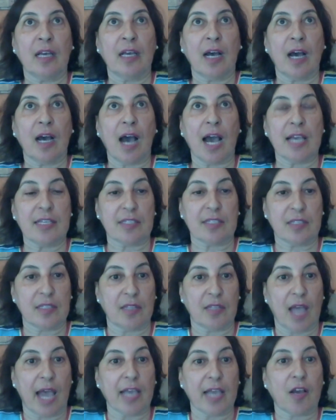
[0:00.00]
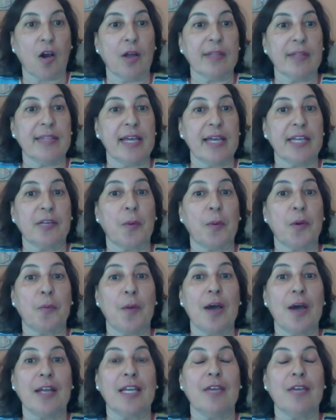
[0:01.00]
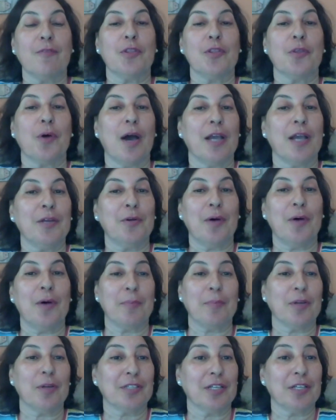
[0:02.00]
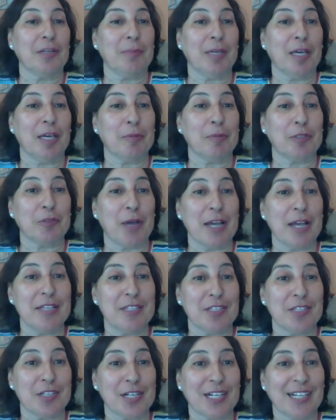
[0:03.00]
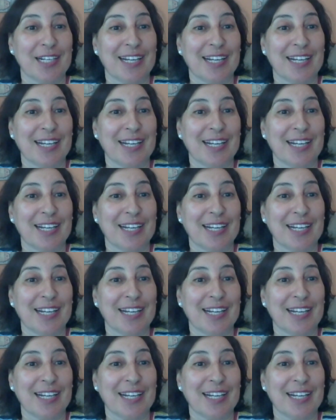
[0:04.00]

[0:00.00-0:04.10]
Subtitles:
I called 911, even though I know I'm not going to be able to answer.